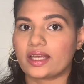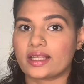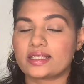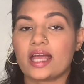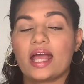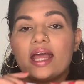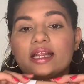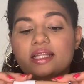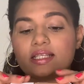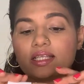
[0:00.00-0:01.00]
is
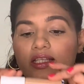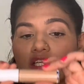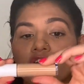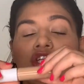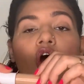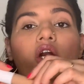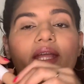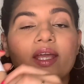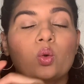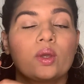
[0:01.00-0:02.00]
this is not
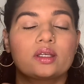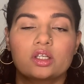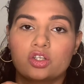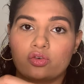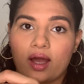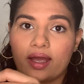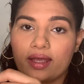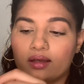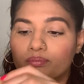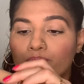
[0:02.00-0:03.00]
a quick
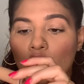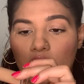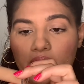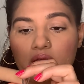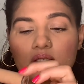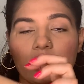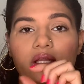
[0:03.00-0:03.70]
dry product.